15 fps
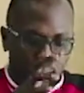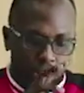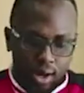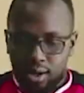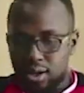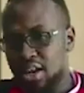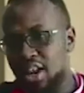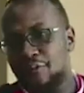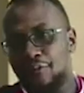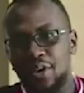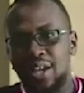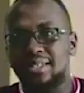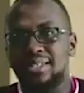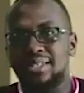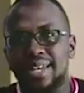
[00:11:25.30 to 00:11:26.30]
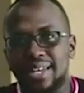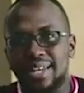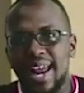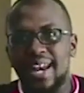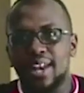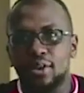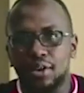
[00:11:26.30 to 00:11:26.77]
if it's
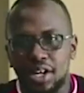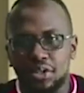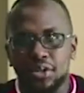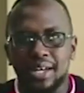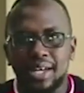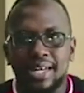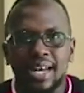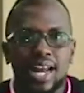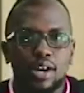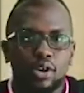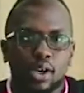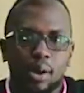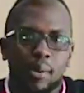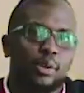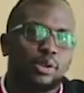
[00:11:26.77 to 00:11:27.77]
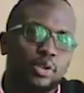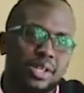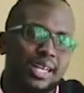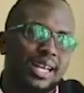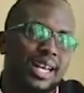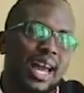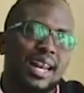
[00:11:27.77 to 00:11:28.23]
declining, you need to decline, you can be able to
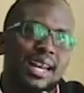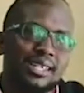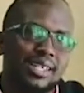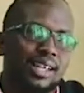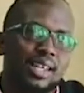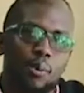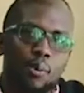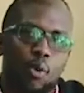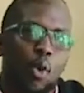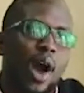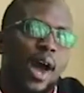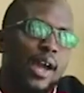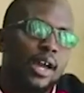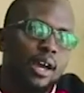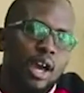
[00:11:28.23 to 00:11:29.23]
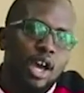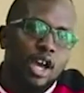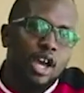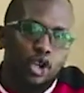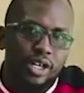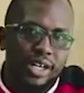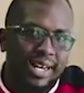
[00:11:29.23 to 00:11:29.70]
decline and tell them why you're
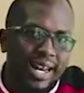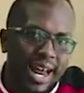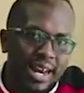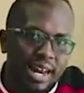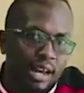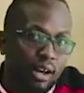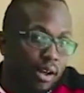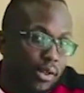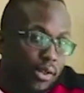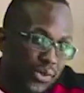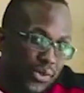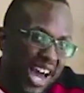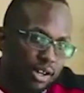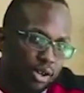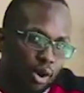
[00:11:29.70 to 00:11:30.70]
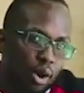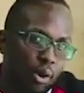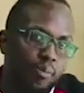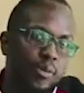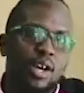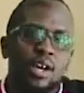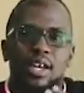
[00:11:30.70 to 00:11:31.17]
declining that call.
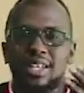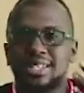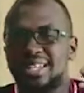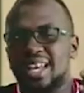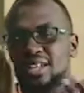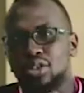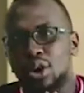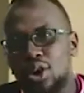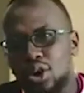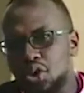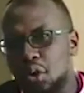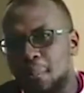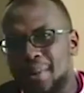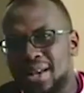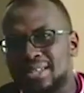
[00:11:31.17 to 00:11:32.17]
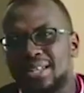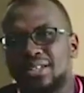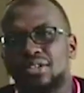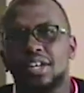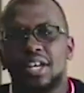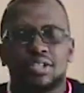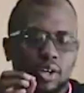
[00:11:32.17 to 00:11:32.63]
It syncs all your
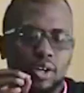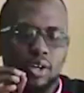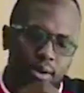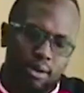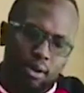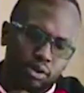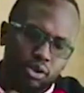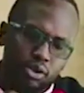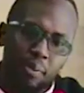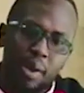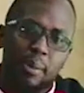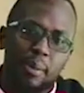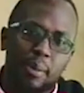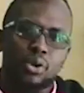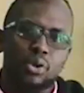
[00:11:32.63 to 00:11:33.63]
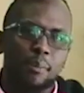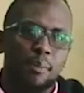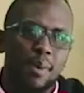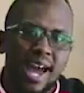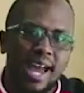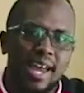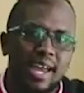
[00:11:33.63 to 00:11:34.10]
messages. You can also be able to
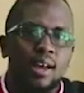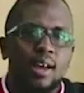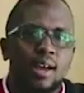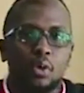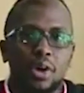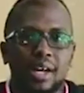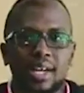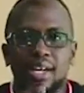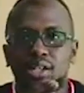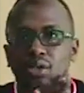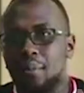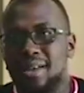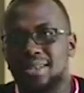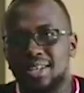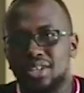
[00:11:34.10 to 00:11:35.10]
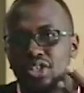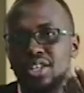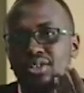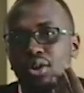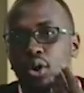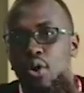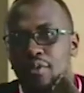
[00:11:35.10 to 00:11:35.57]
reply quickly to messages
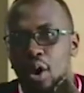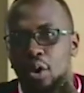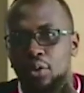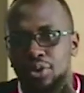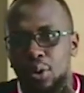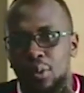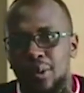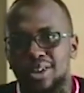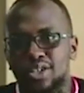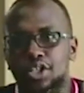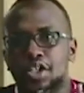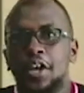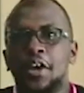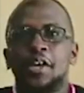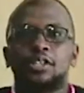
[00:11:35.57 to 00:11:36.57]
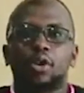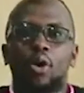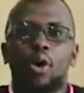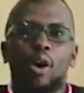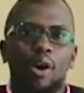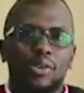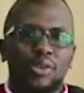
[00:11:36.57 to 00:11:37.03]
over on the watch. So
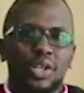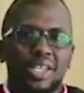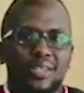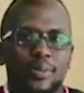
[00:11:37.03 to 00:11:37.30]
all this